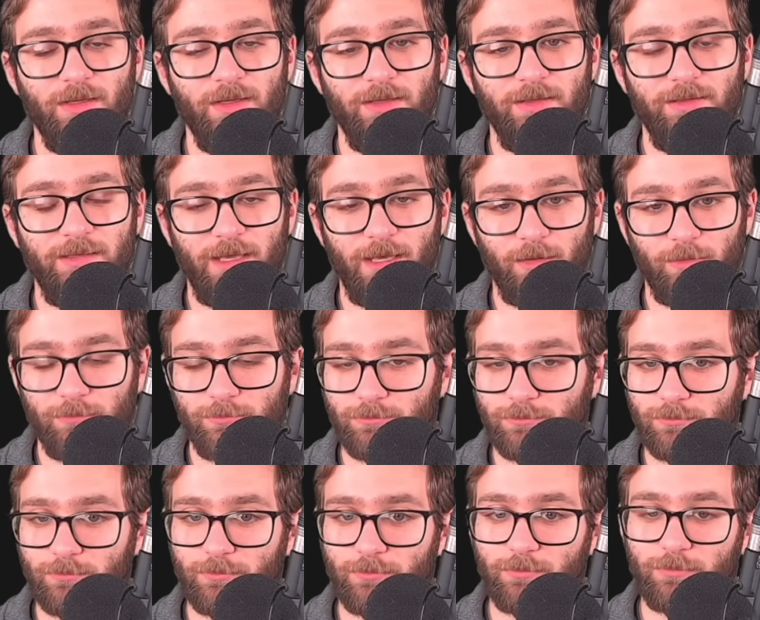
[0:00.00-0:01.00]
Now,
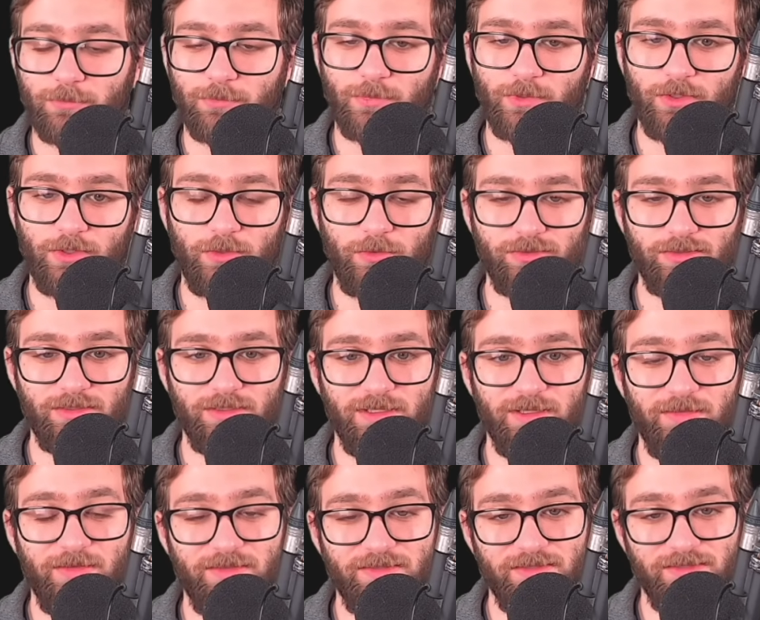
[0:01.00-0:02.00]
usually
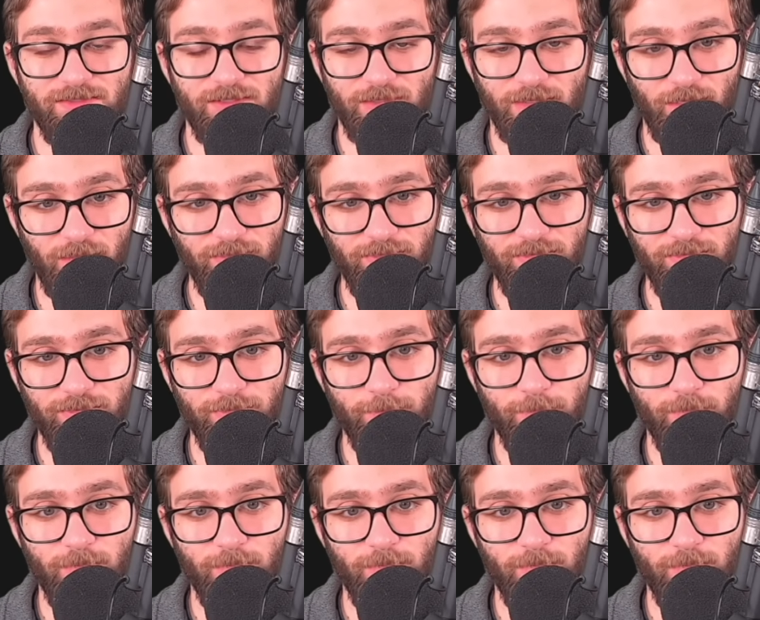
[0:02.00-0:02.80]
this is enough,